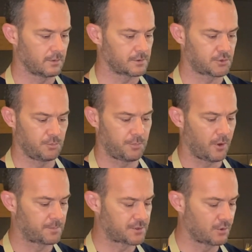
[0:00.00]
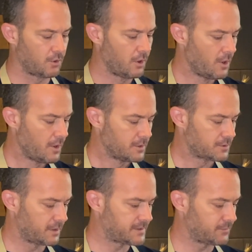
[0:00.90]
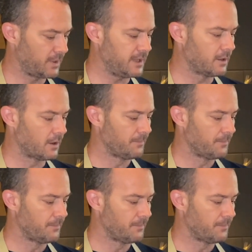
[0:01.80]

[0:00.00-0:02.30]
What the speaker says: superb. So it's really,